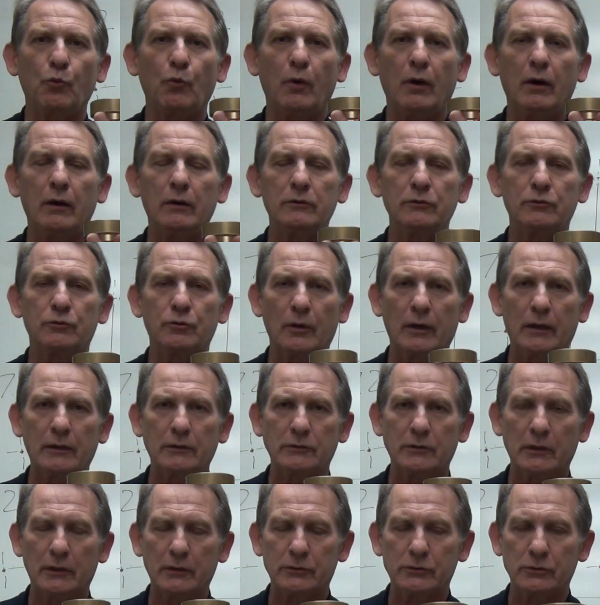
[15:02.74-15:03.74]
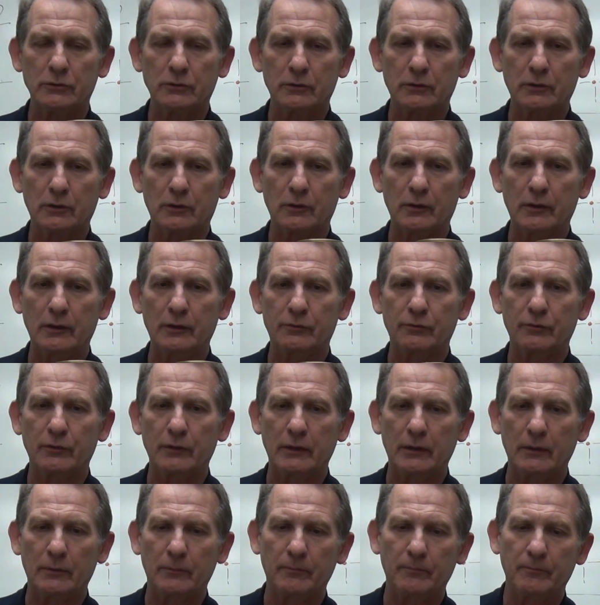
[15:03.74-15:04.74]
one translational degree of
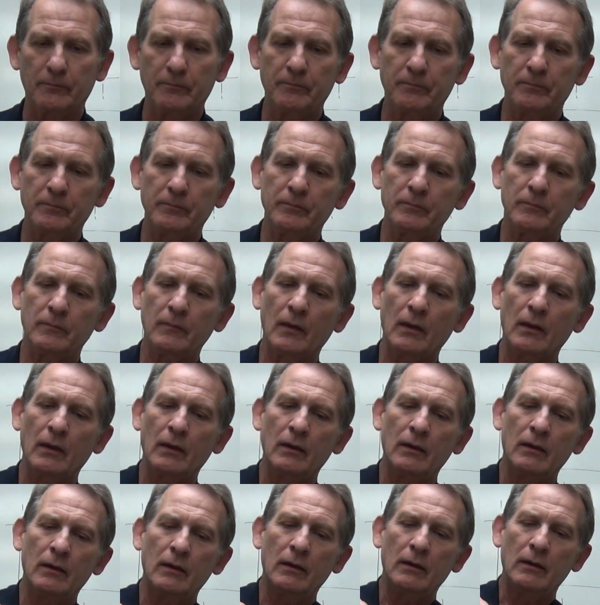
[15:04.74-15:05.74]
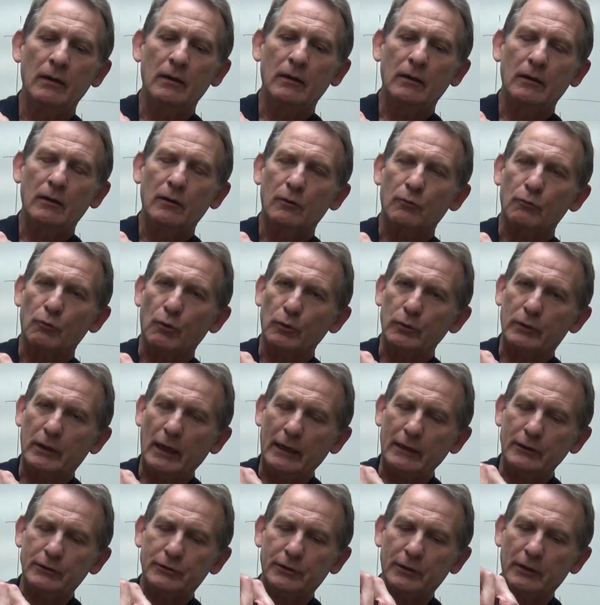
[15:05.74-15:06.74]
freedom.
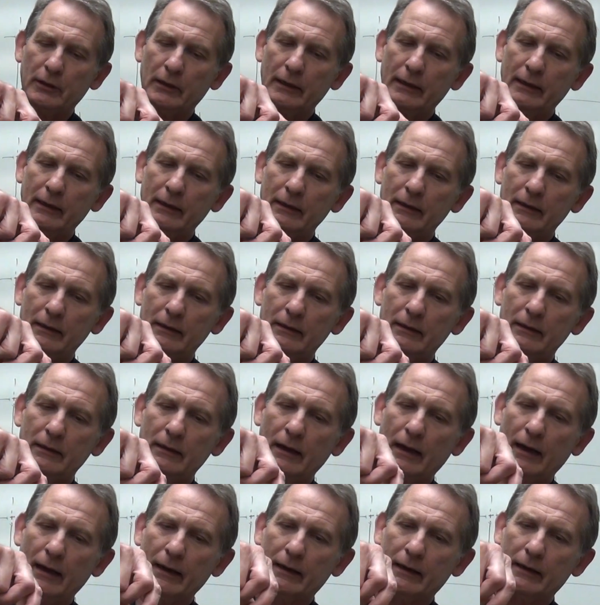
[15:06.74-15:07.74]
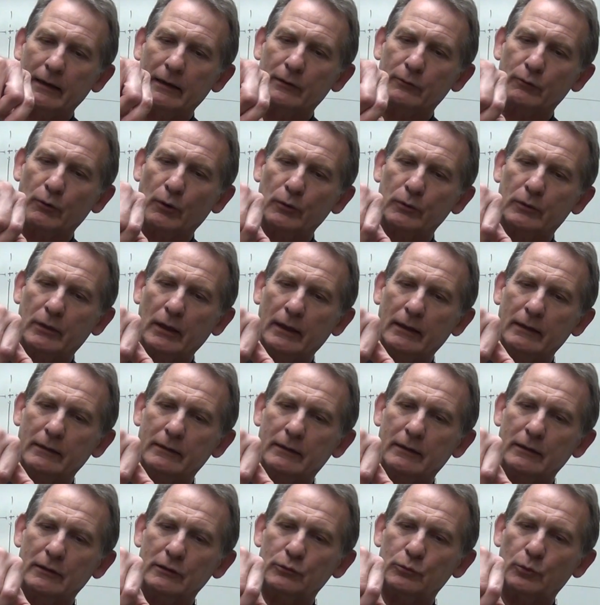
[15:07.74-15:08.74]
Rotationally, I can
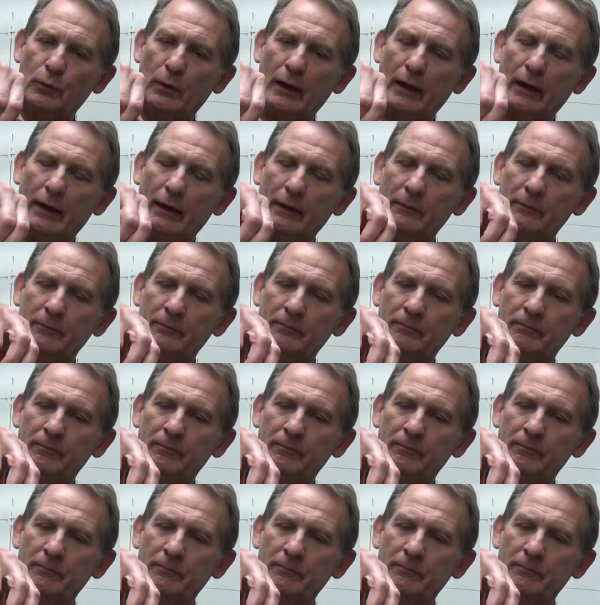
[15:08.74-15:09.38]
rotate this way.